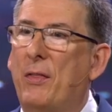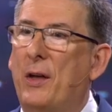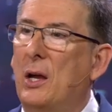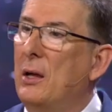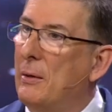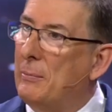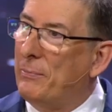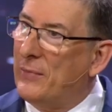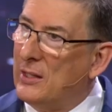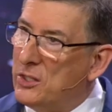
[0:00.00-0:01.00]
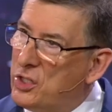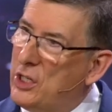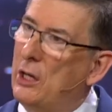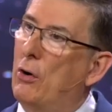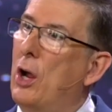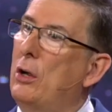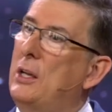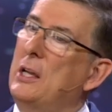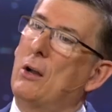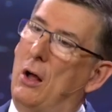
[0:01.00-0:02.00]
other
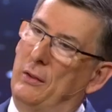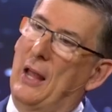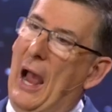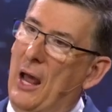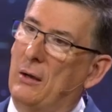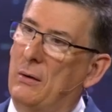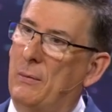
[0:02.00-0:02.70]
zeroed in on that.